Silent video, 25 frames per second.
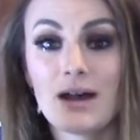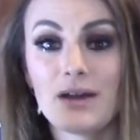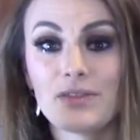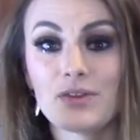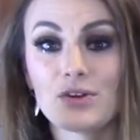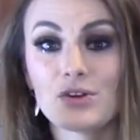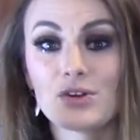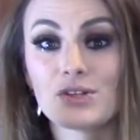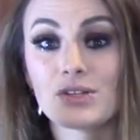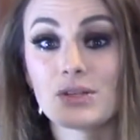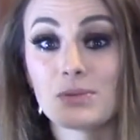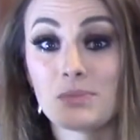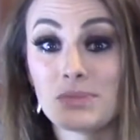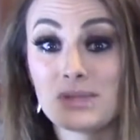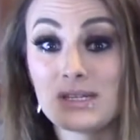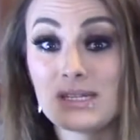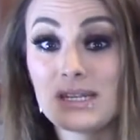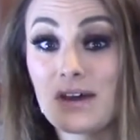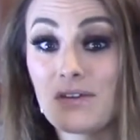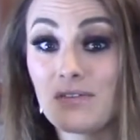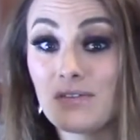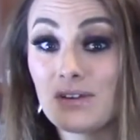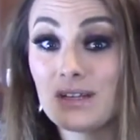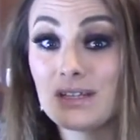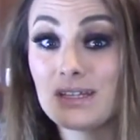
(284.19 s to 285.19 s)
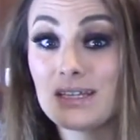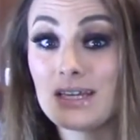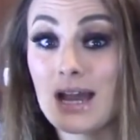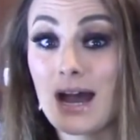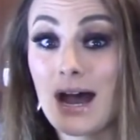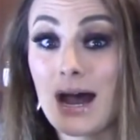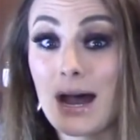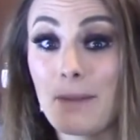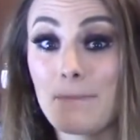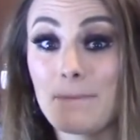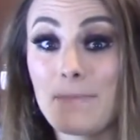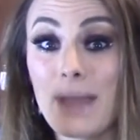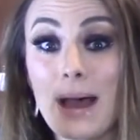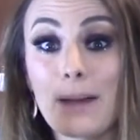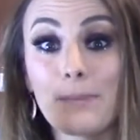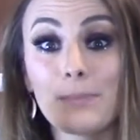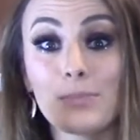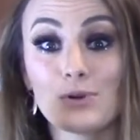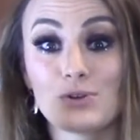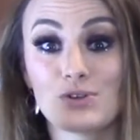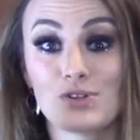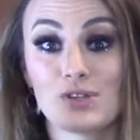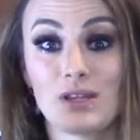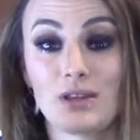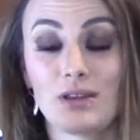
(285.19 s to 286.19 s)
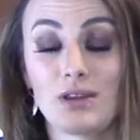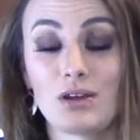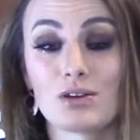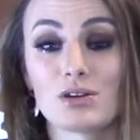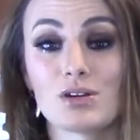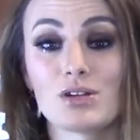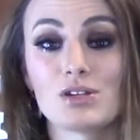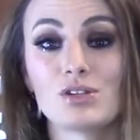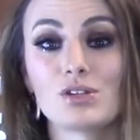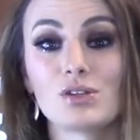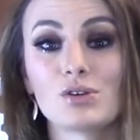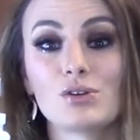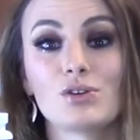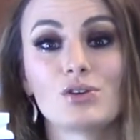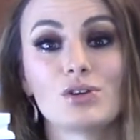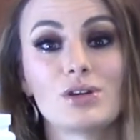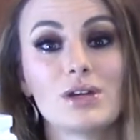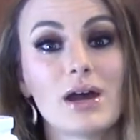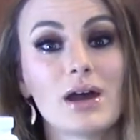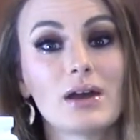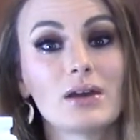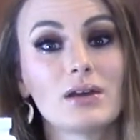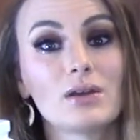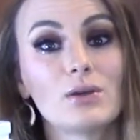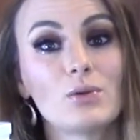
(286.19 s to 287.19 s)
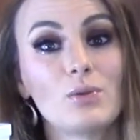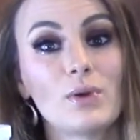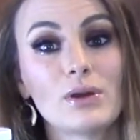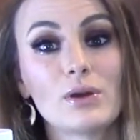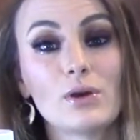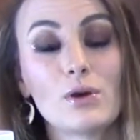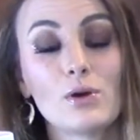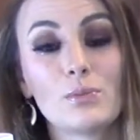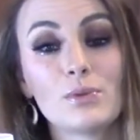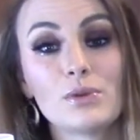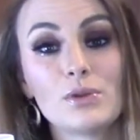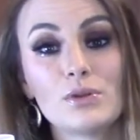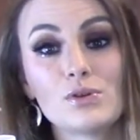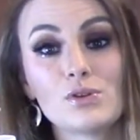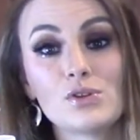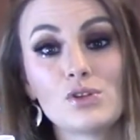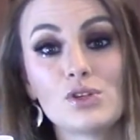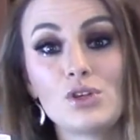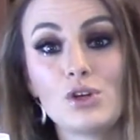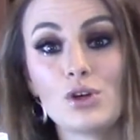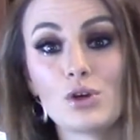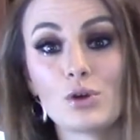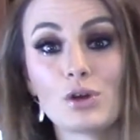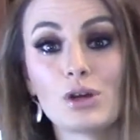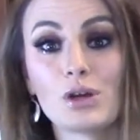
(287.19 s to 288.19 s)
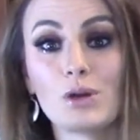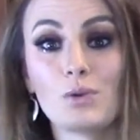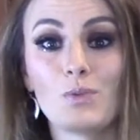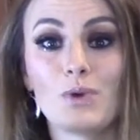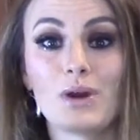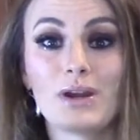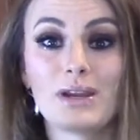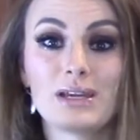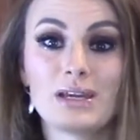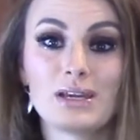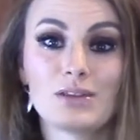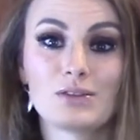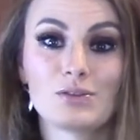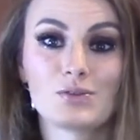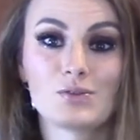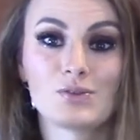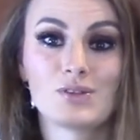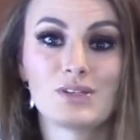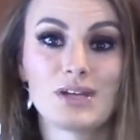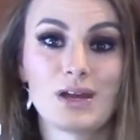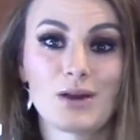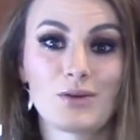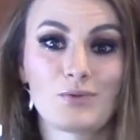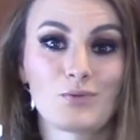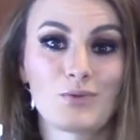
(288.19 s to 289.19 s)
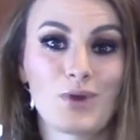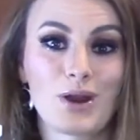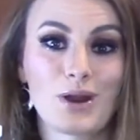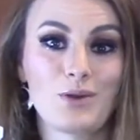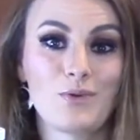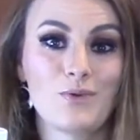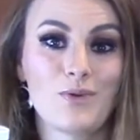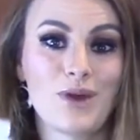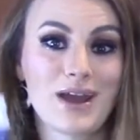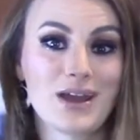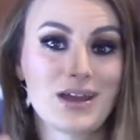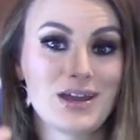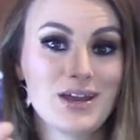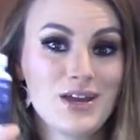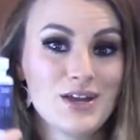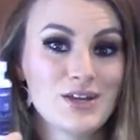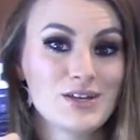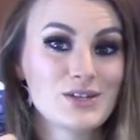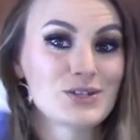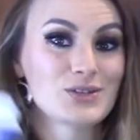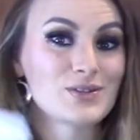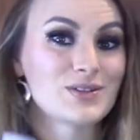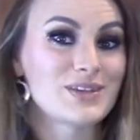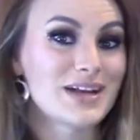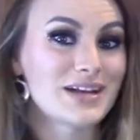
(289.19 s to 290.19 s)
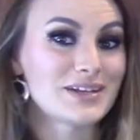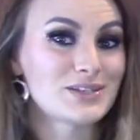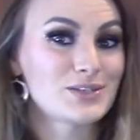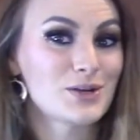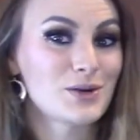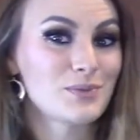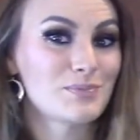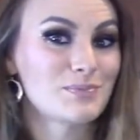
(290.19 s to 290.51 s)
There's some definitely hot peppers in there, and so you're not going to want to open those. You're going to want to get those down right away. So that's our